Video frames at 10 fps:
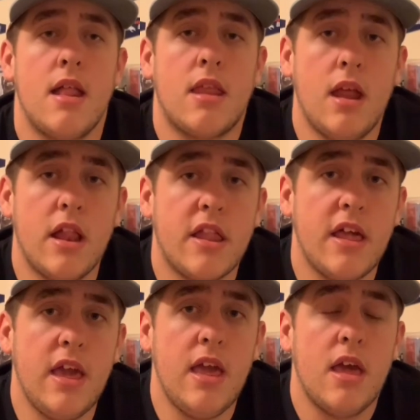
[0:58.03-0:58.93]

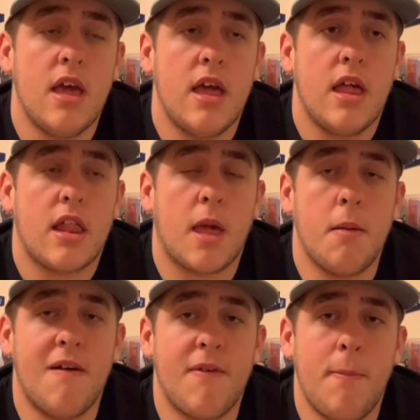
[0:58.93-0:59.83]
Tennessee is coming
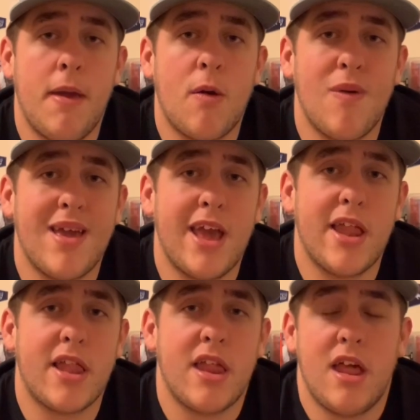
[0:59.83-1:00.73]
off a big win
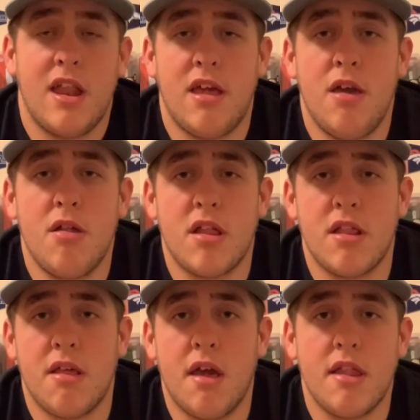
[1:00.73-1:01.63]
against the Houston
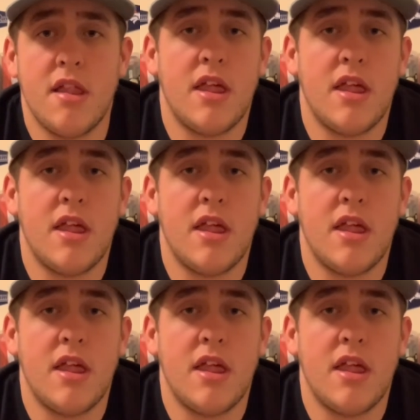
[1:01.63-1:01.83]
Texans.